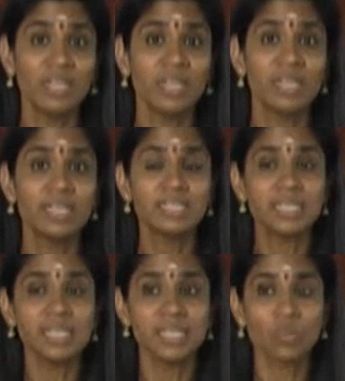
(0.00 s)
is
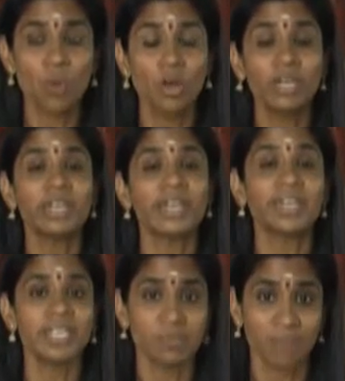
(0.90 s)
in a
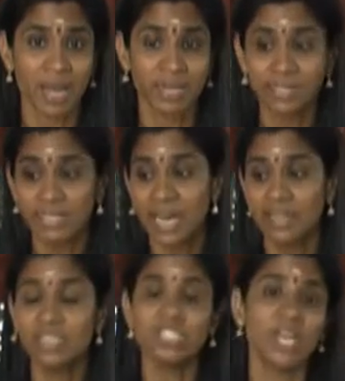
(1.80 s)
spontaneous manner, that the
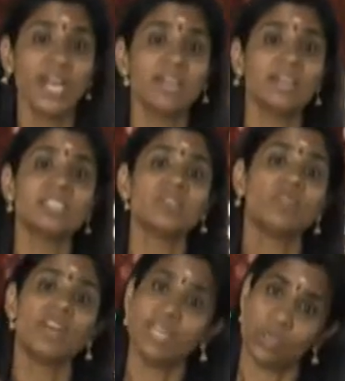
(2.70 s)
other child learns
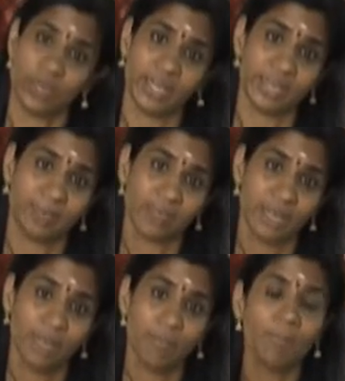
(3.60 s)
very quickly.
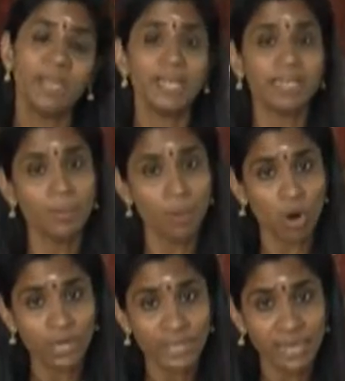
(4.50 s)
Be it a
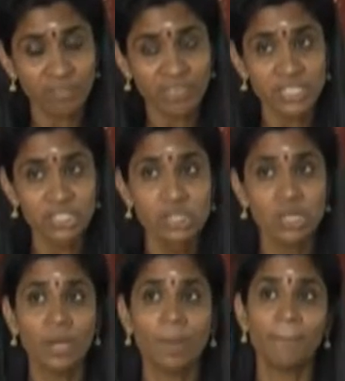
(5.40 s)
body language,
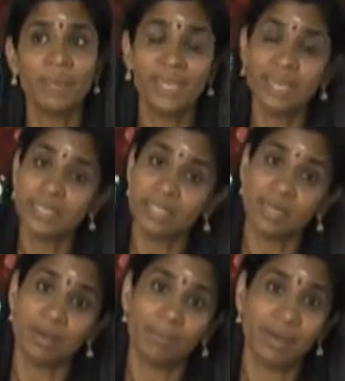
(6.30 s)
be it
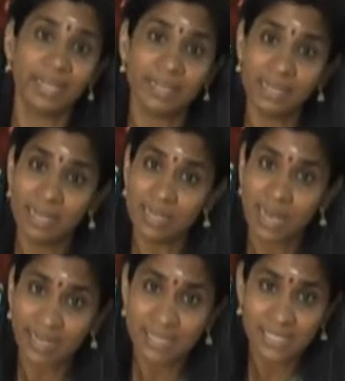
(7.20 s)
a mental
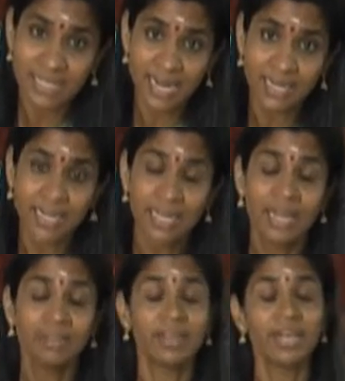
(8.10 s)
understanding,
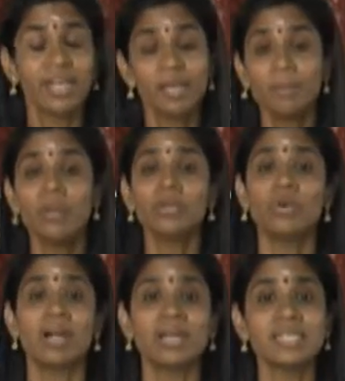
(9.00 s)
they're able to
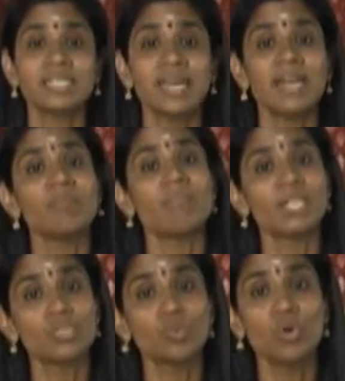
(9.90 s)
understand
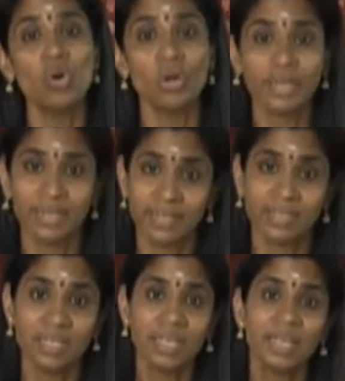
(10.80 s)
much more
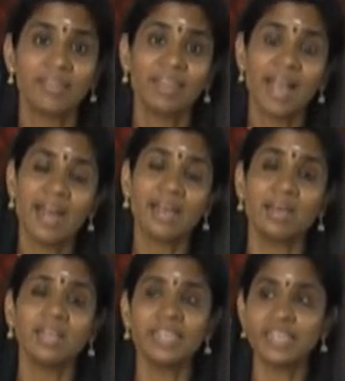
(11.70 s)
clear than
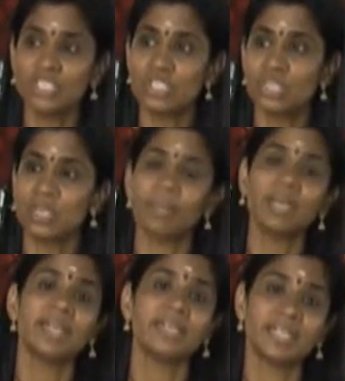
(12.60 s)
a teacher coming
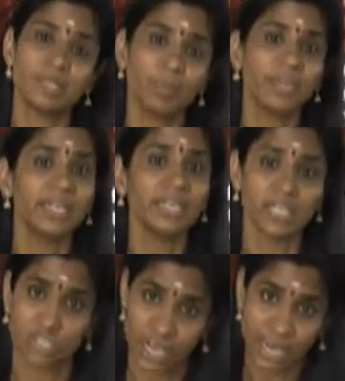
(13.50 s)
and disciplining a
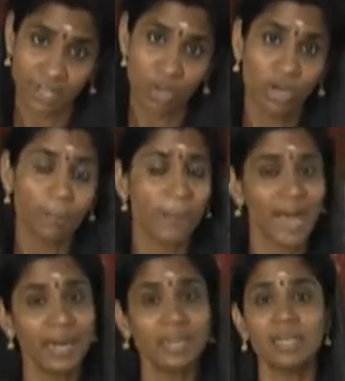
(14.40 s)
child or a
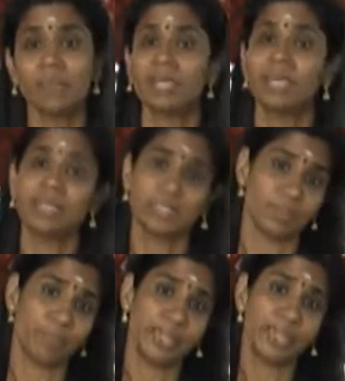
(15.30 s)
parent coming and
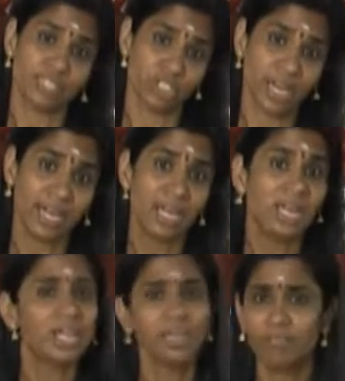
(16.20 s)
disciplining a child.
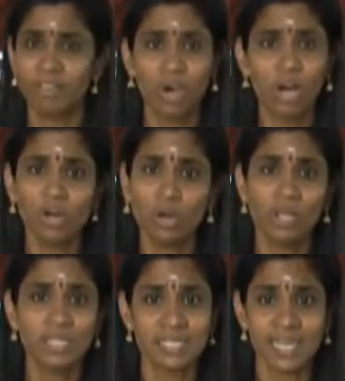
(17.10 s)
We all know
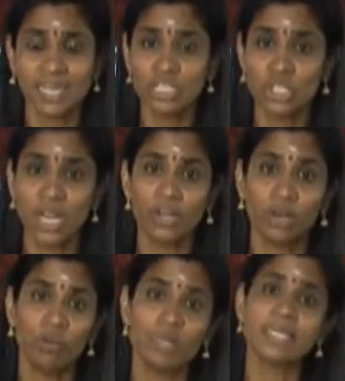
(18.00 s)
the second child
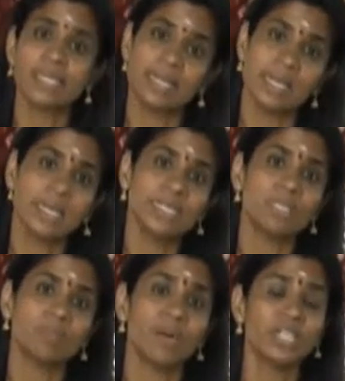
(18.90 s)
always
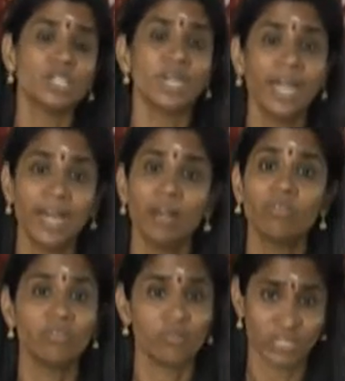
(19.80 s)
learns much ahead
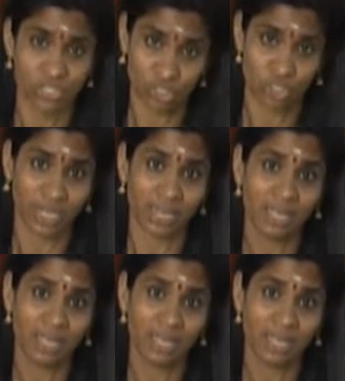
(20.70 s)
of a first child.